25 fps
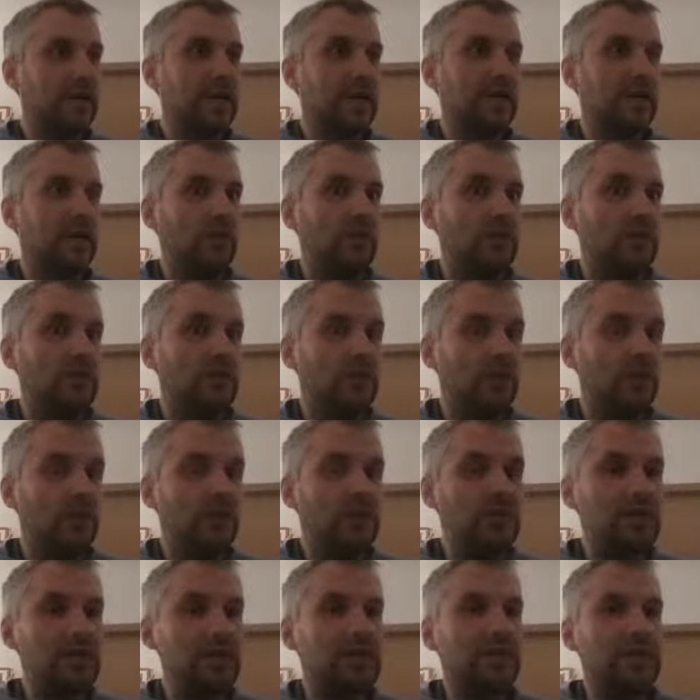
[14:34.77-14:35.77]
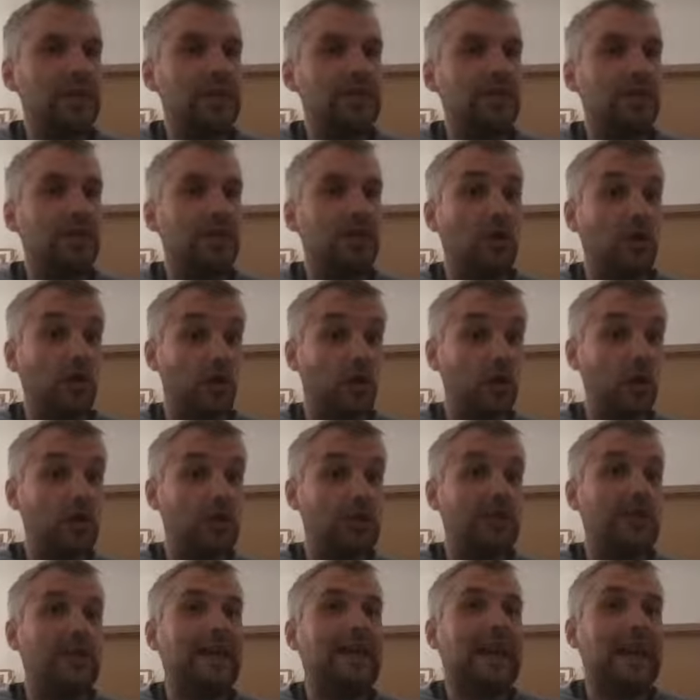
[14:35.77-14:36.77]
He knows the process, he
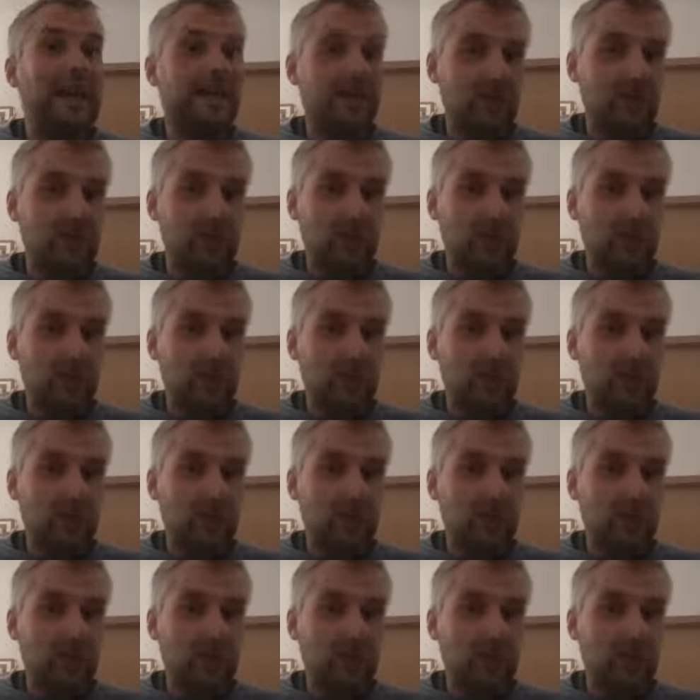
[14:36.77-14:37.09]
knows that he has